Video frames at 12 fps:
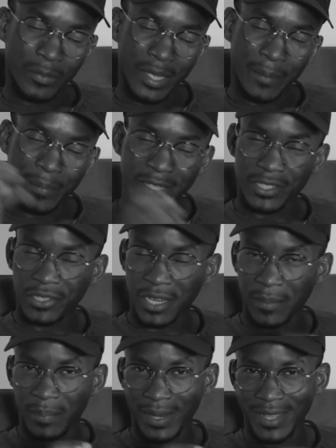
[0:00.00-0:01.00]
a particular
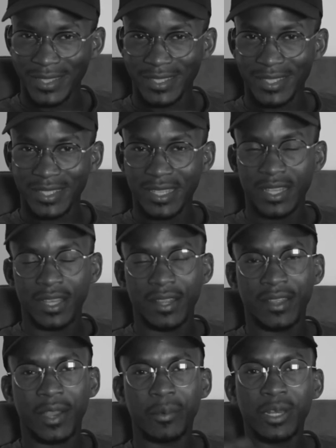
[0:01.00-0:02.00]
place,
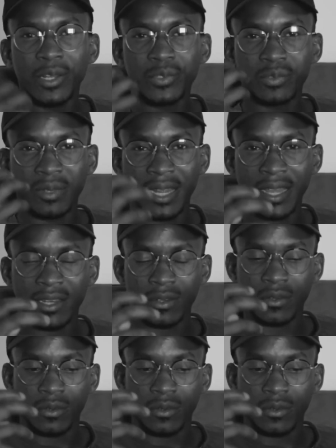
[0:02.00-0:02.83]
they are willing to learn.